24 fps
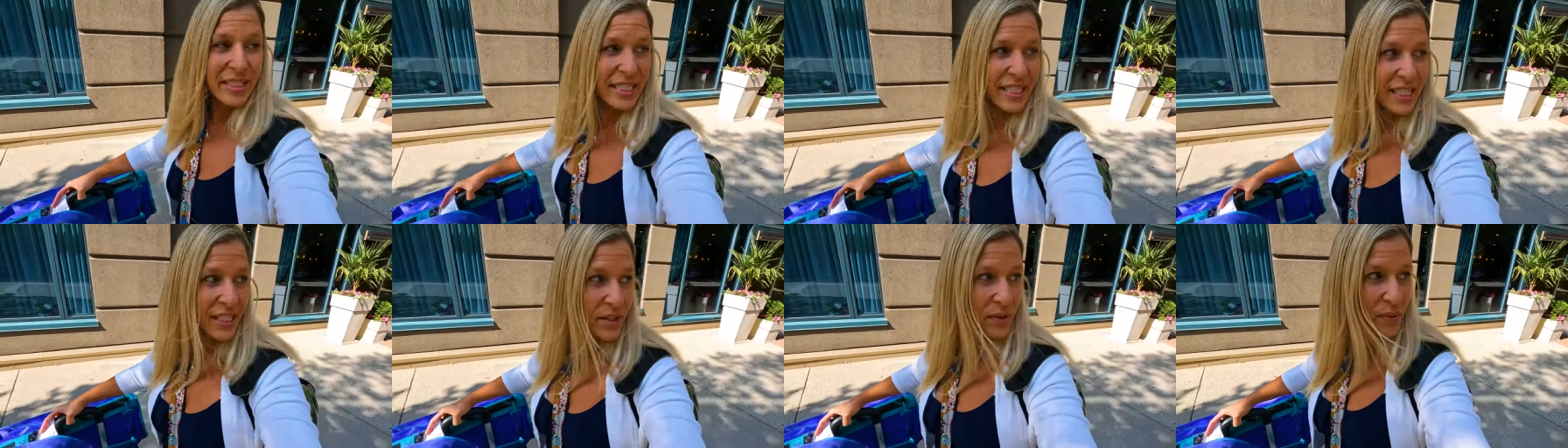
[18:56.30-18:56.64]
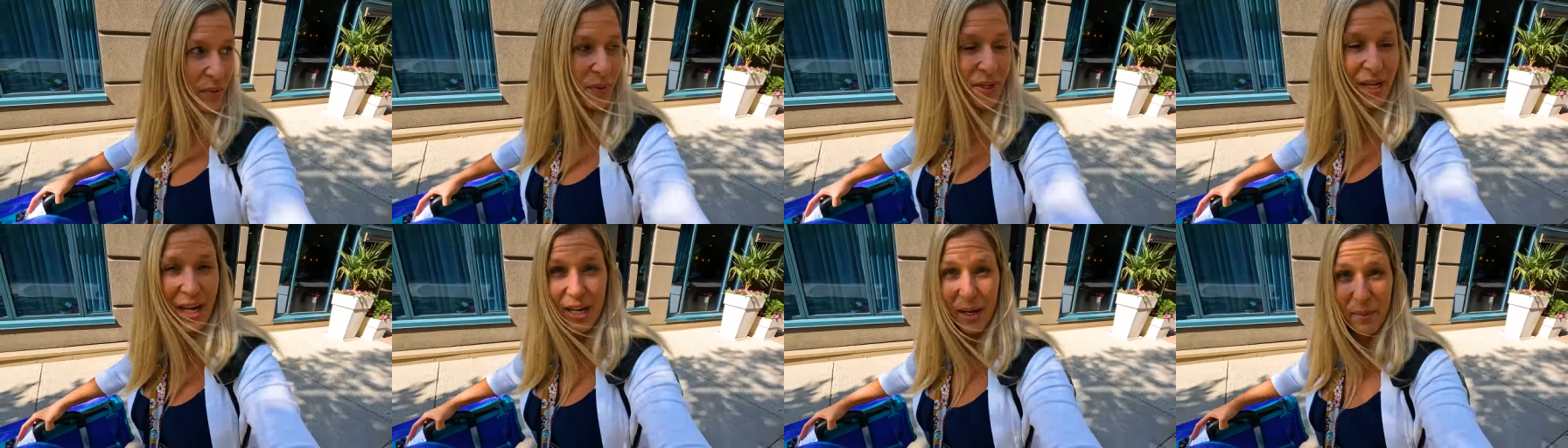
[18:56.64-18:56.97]
did it.
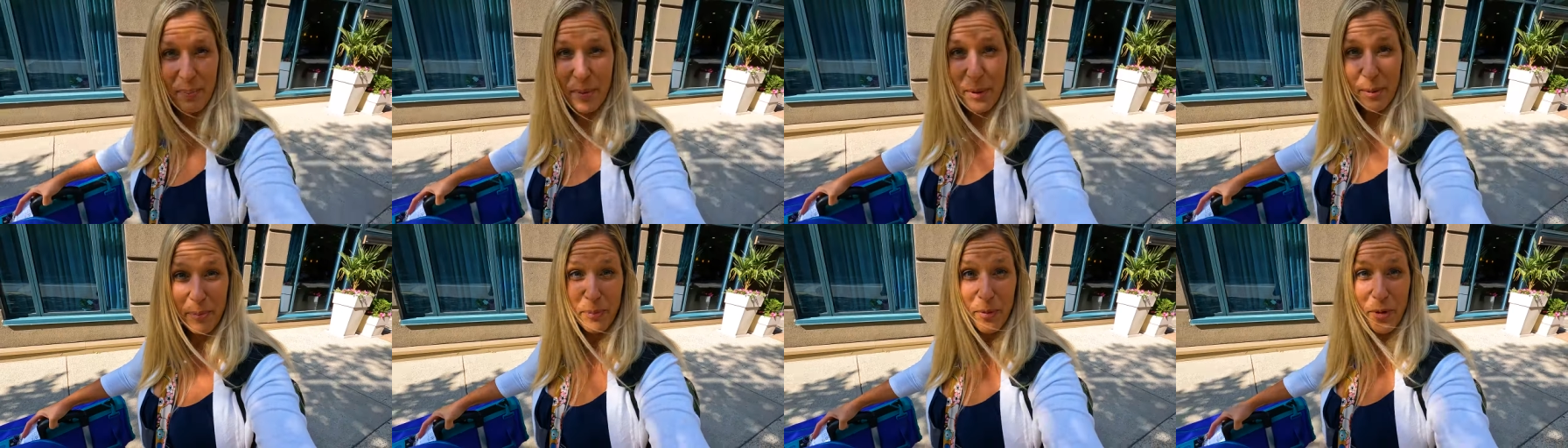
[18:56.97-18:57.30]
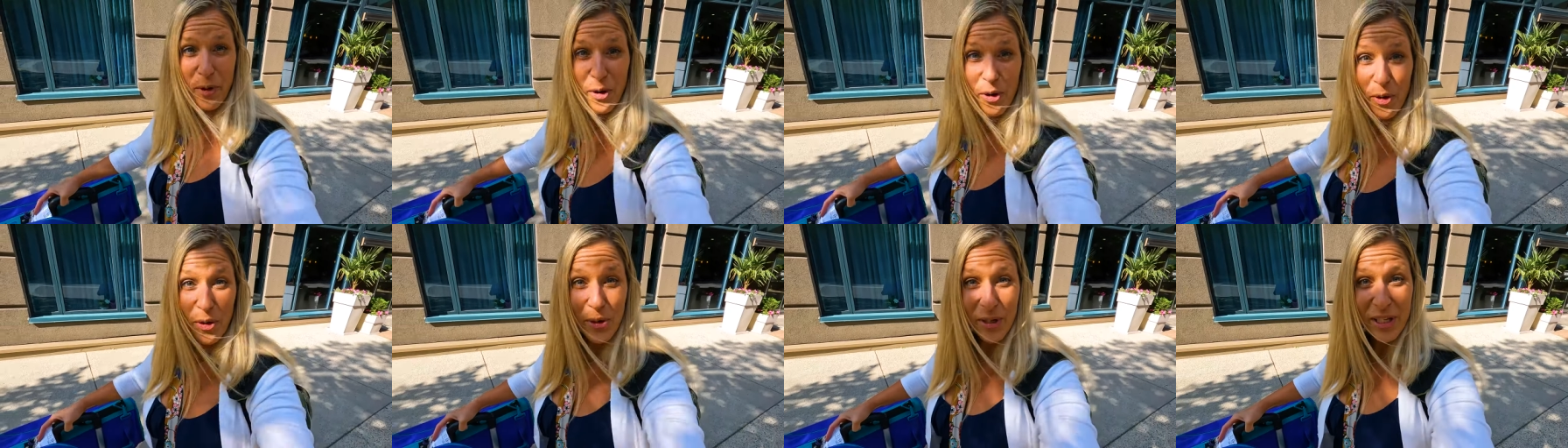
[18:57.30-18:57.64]
We got up, up
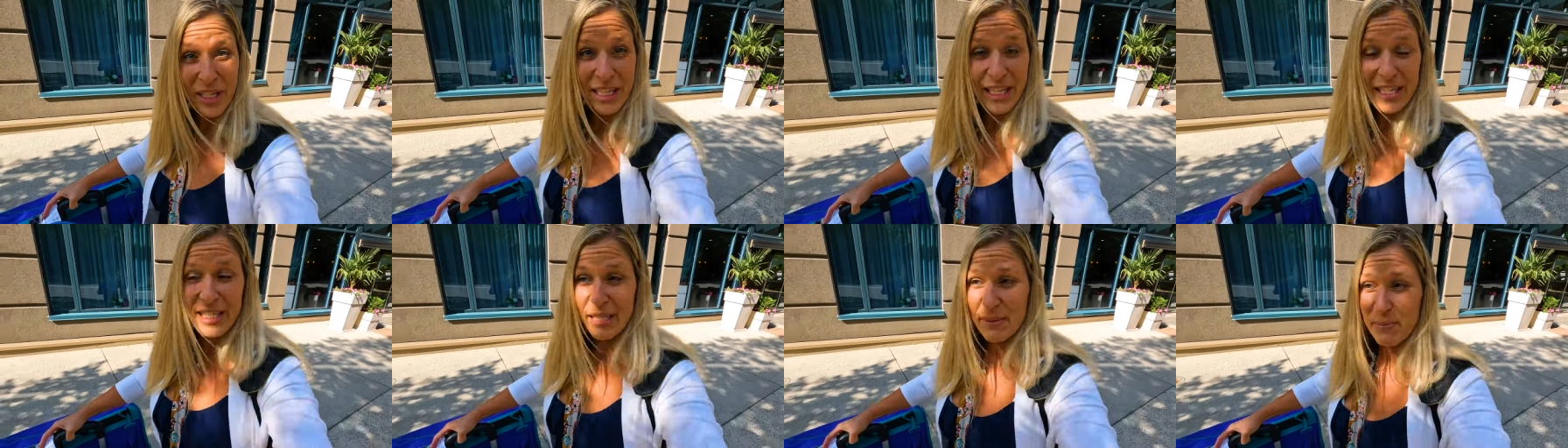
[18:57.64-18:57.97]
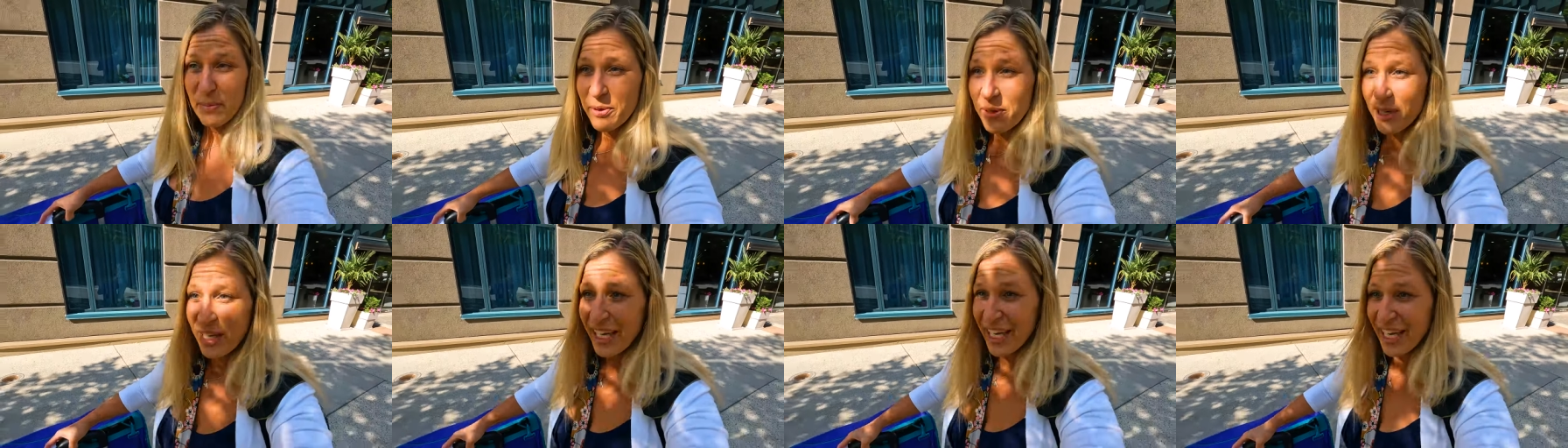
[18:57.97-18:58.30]
early this
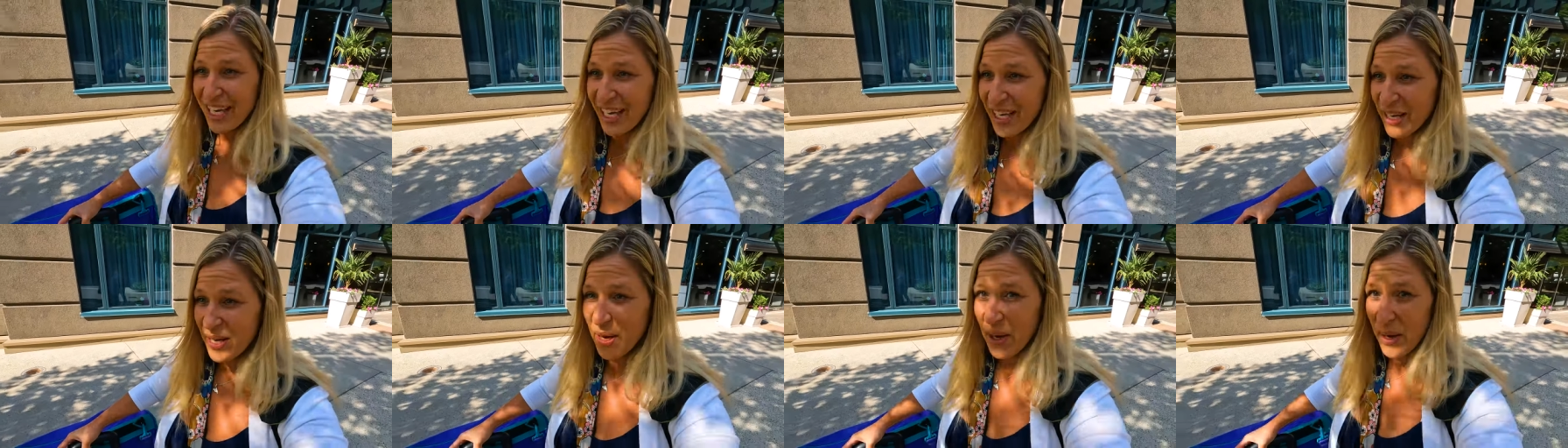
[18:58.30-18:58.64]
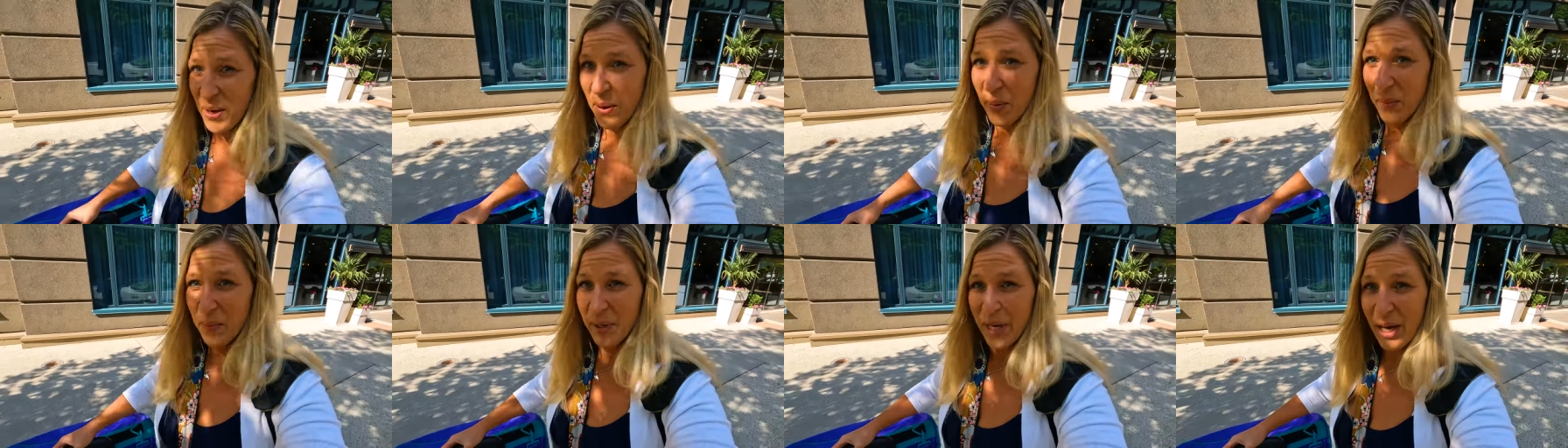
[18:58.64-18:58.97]
morning.
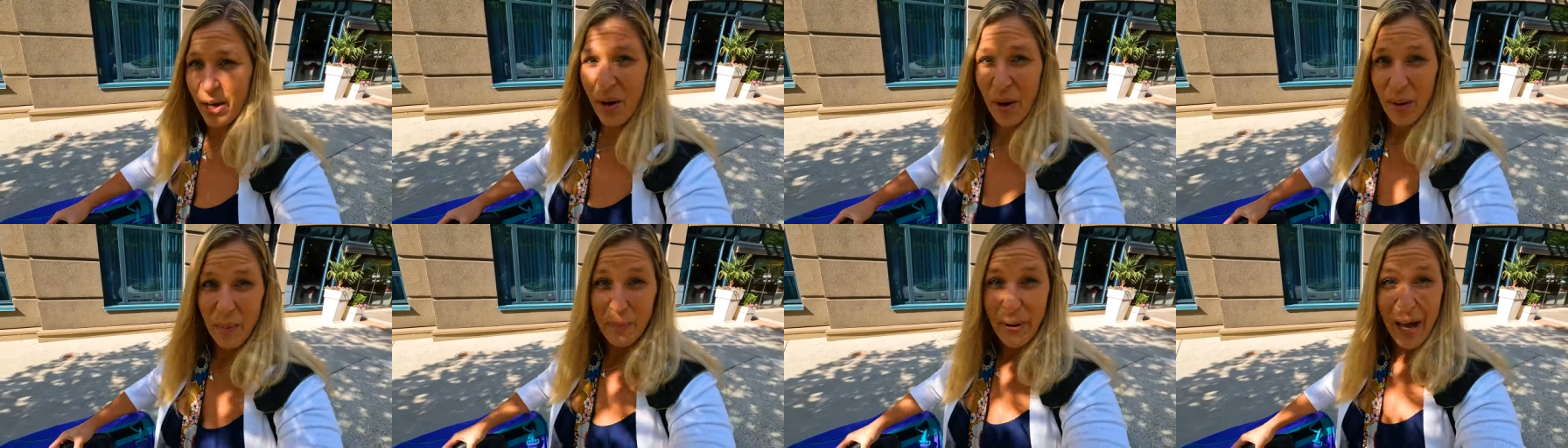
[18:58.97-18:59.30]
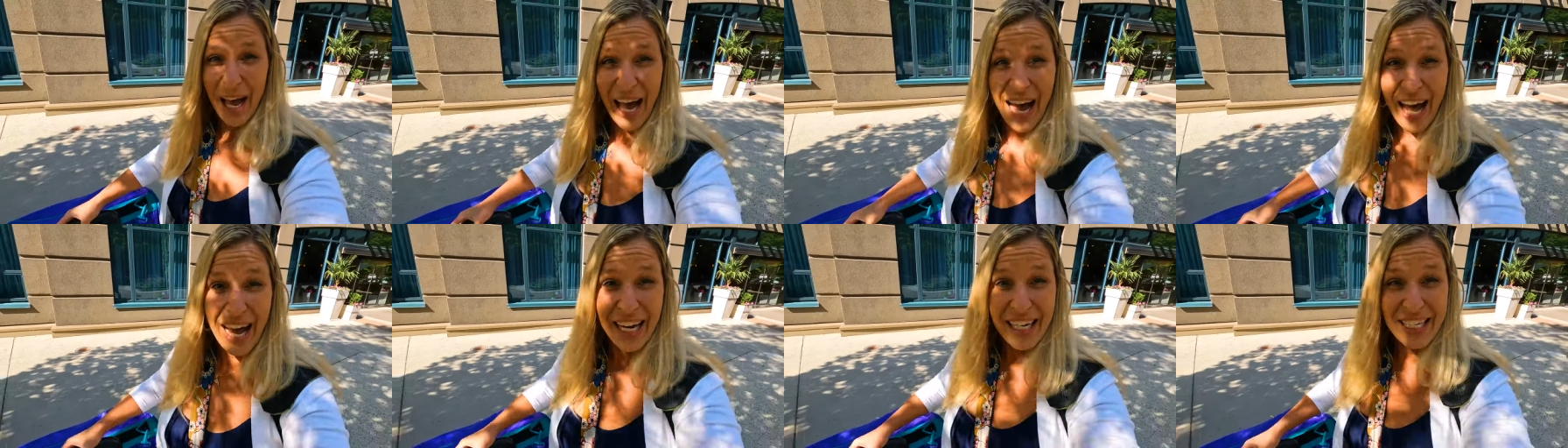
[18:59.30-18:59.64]
We got all
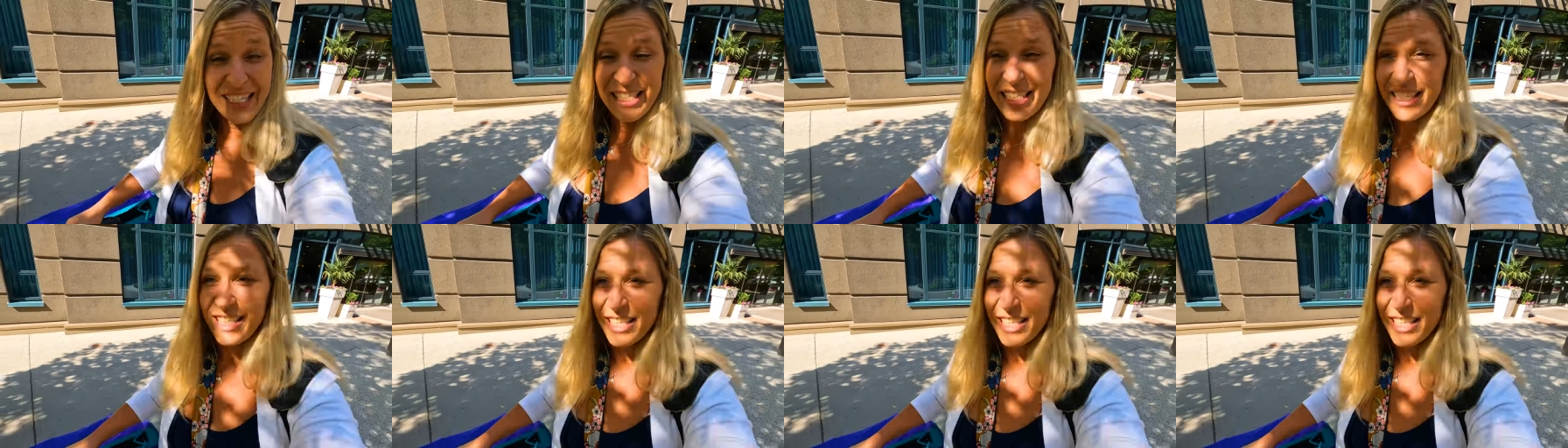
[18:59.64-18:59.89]
packed.